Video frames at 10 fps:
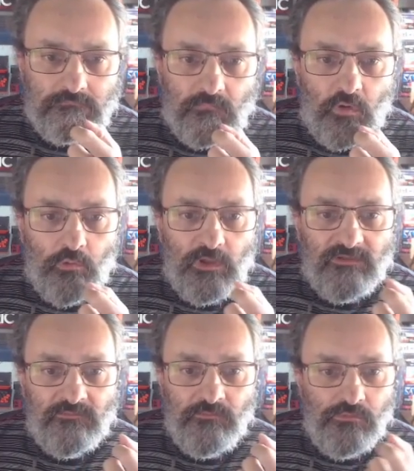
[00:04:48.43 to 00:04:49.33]

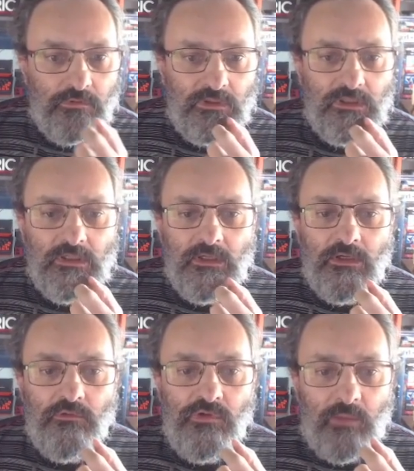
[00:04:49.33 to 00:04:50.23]
always full.
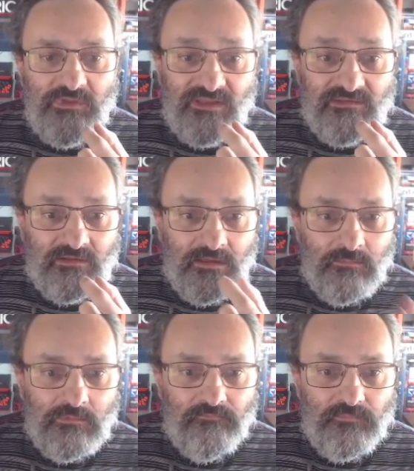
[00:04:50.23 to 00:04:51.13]
Unlimited
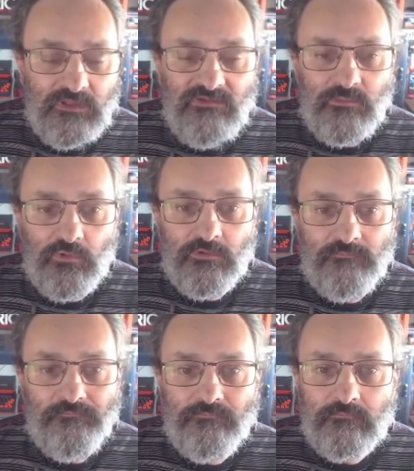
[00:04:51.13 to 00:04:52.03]
time, easy mode.
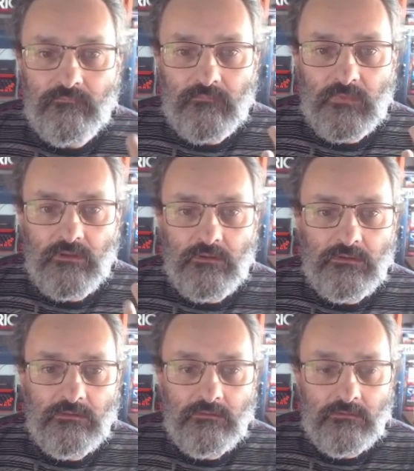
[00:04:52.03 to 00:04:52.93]

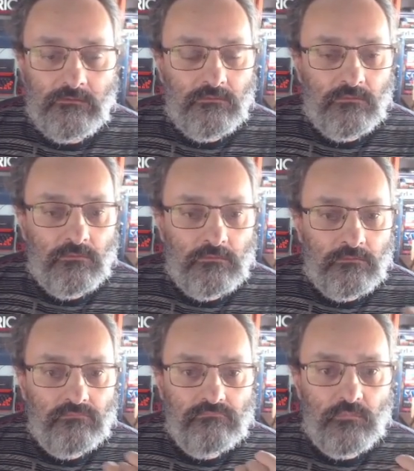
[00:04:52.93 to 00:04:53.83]
And
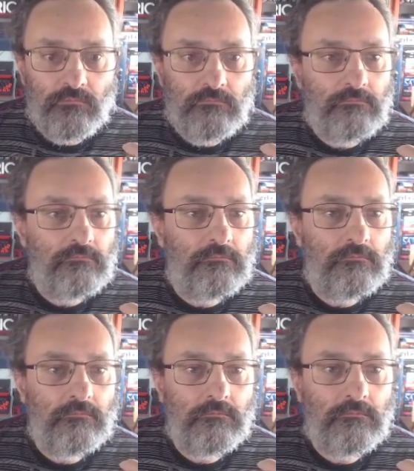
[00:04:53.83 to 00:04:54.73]

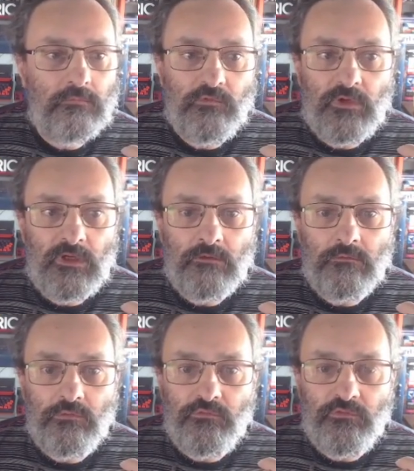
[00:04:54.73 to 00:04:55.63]
there are
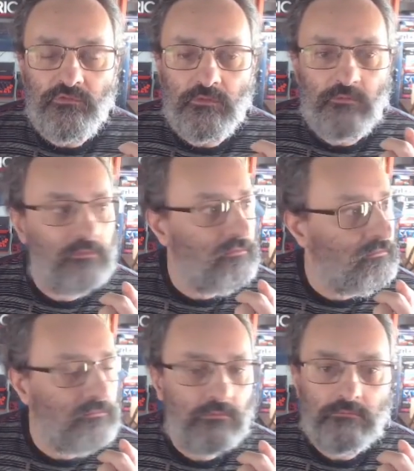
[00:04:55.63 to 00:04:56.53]
also
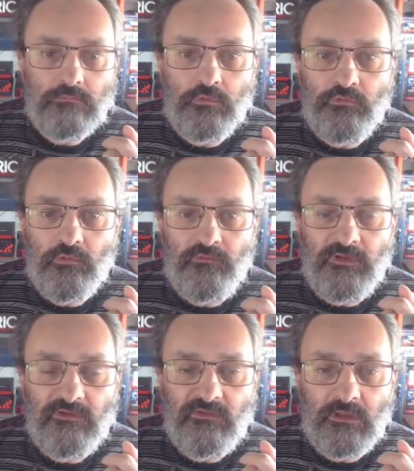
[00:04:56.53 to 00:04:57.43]
some other
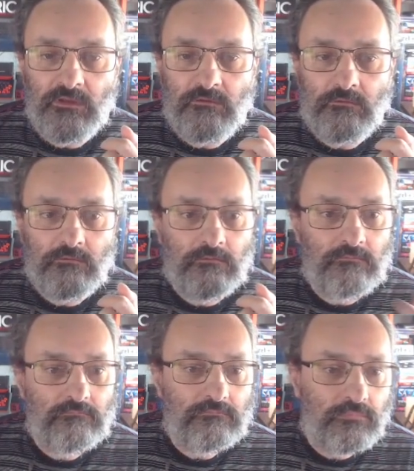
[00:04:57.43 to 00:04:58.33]
things, like
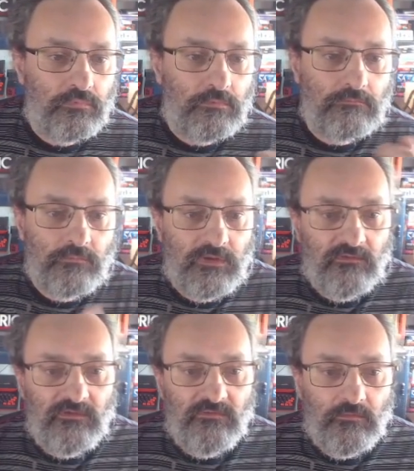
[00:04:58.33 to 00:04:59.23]
you can
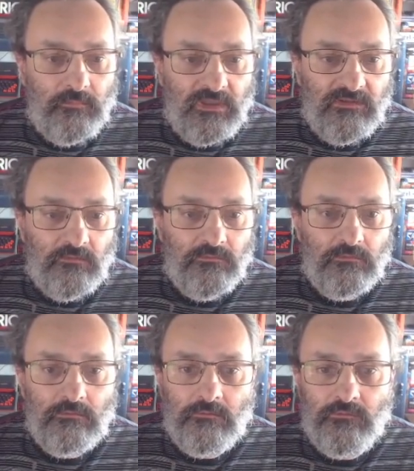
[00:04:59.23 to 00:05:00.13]
see the palette of
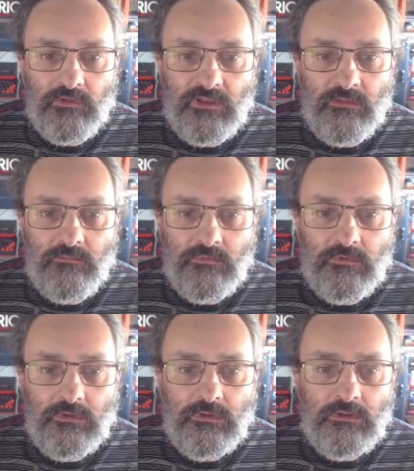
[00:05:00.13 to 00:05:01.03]
the game
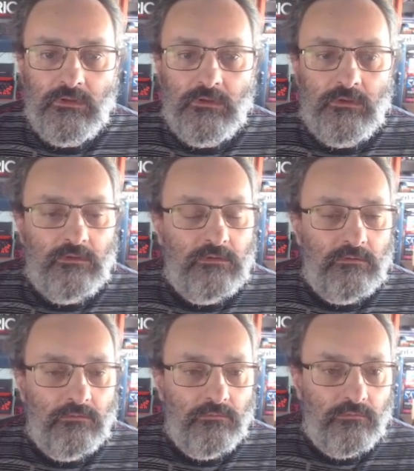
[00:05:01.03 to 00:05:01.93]

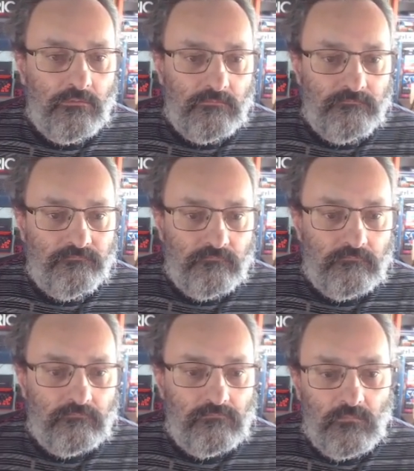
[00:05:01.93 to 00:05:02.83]
and
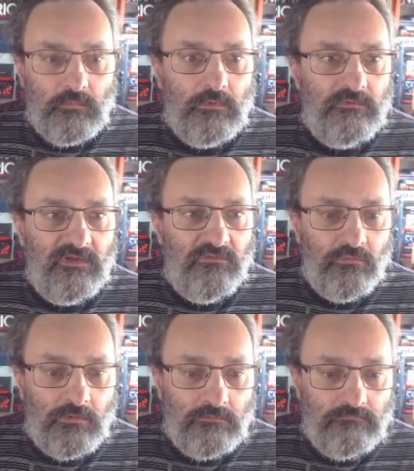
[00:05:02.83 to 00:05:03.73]

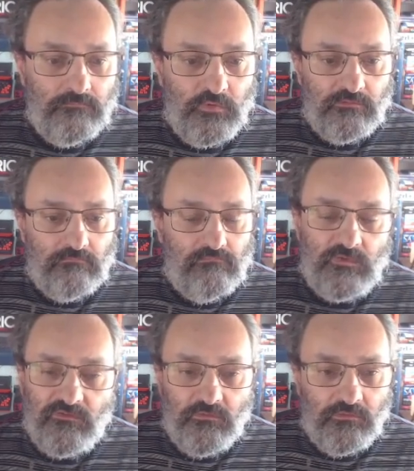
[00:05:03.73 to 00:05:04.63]
texture, but
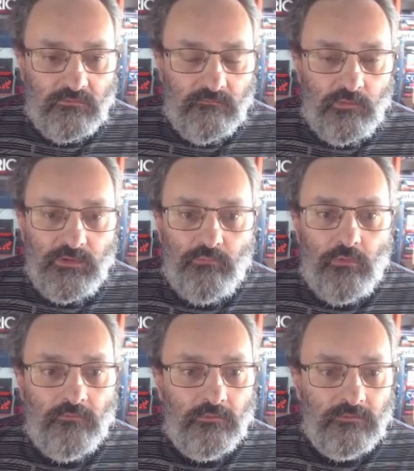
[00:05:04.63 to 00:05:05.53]
it's not very
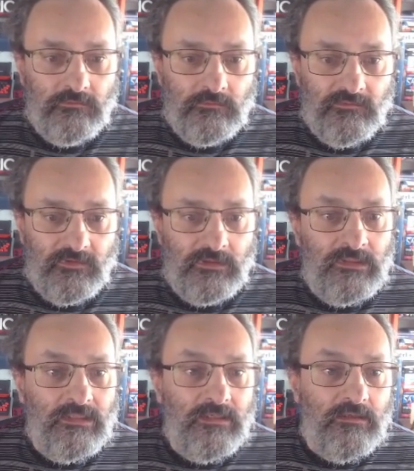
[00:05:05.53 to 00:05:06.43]
relevant there.
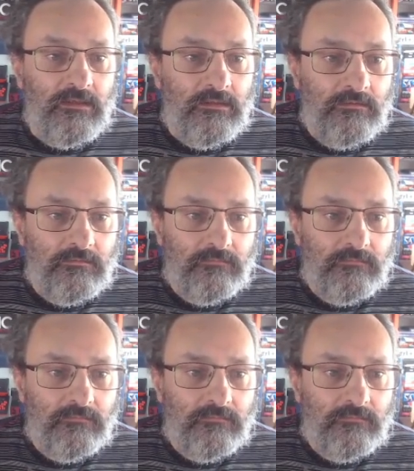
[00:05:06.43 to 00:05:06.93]
And